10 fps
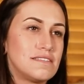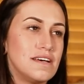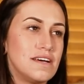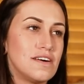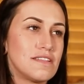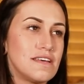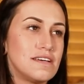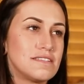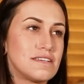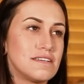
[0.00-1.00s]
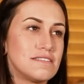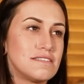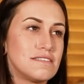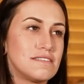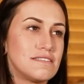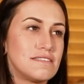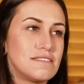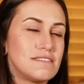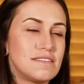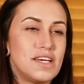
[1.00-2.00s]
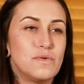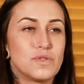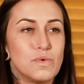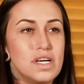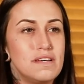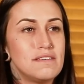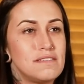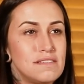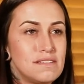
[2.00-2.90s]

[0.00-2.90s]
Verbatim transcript: take care of things because he was weak.